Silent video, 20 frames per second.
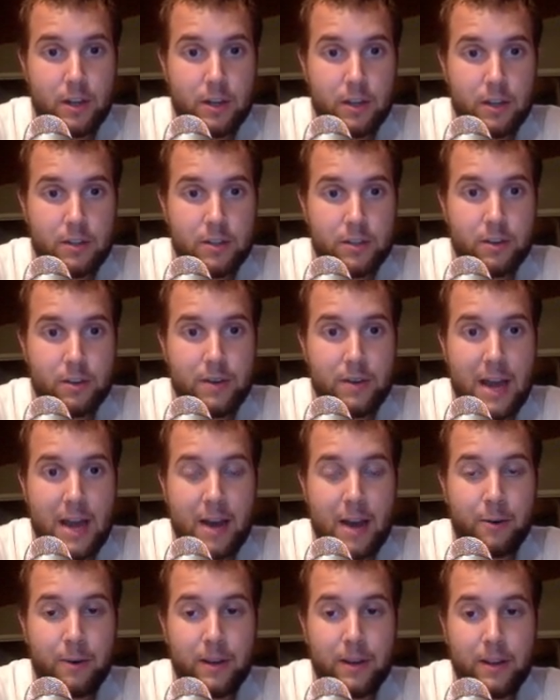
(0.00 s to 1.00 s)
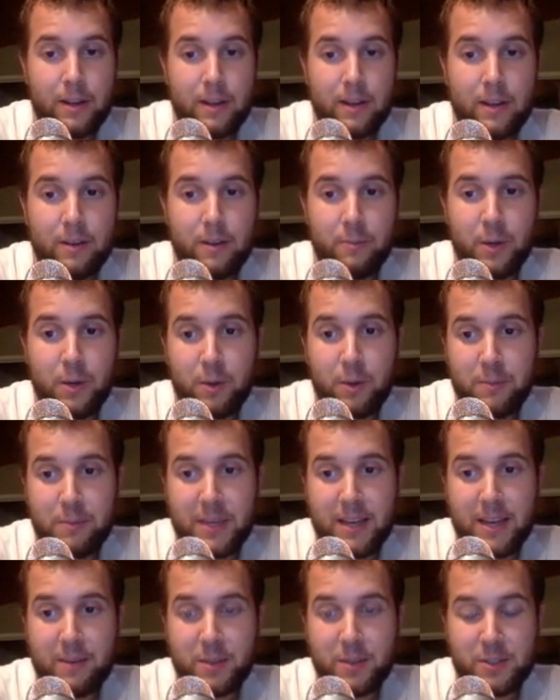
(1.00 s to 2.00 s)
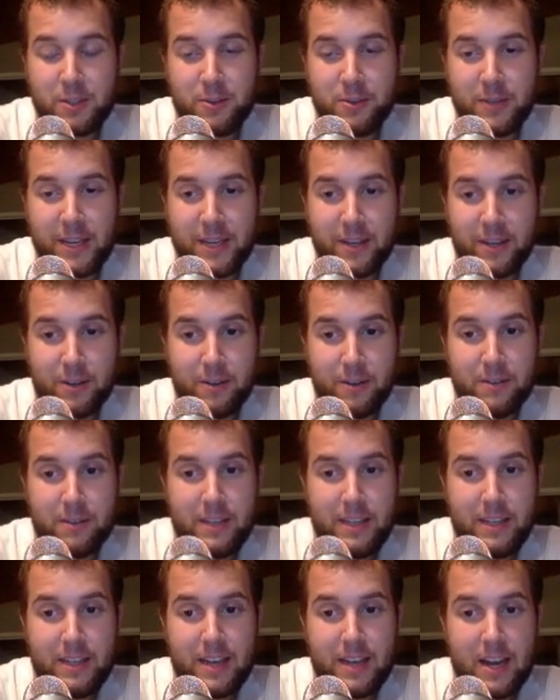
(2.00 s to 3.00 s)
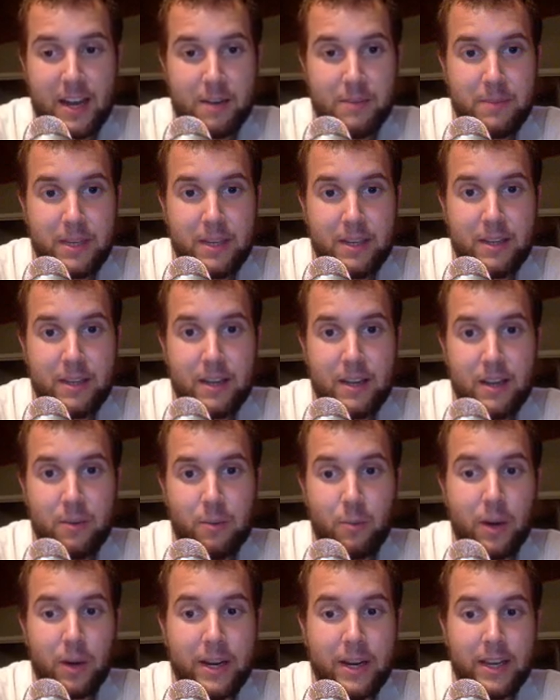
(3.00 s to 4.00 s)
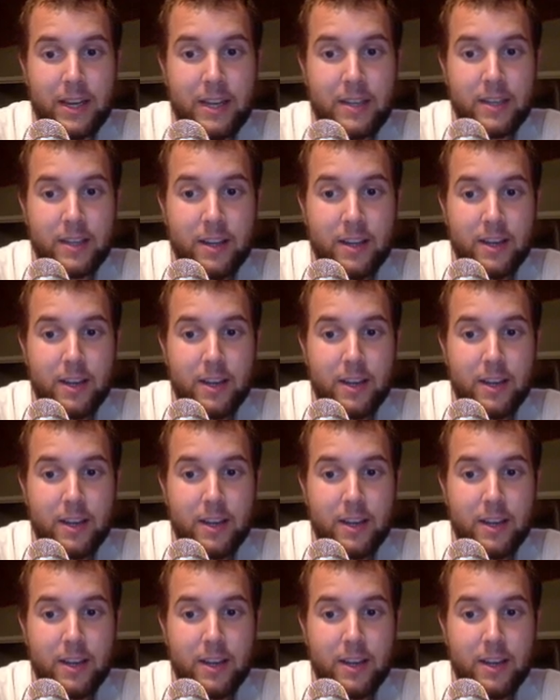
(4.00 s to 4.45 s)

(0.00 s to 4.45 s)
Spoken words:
So now we'll be able to kill the enemy in 1 hit